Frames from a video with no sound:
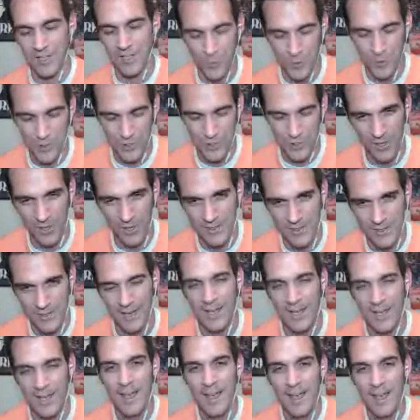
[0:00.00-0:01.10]
up with Shark
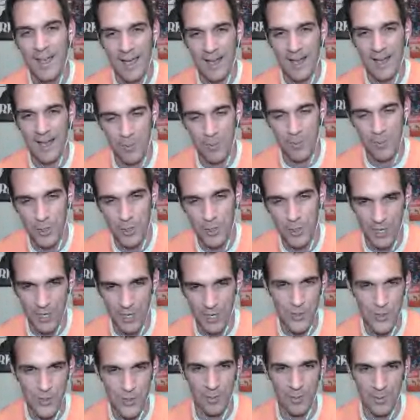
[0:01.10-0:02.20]
Tank, and I appreciate you
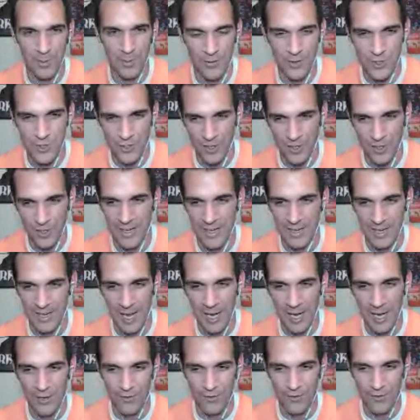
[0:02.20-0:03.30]
joining me for the Shark Tank
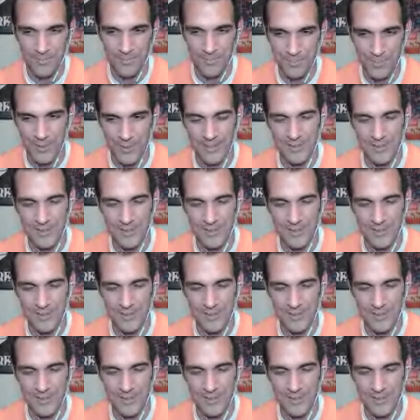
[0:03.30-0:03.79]
Hangover. But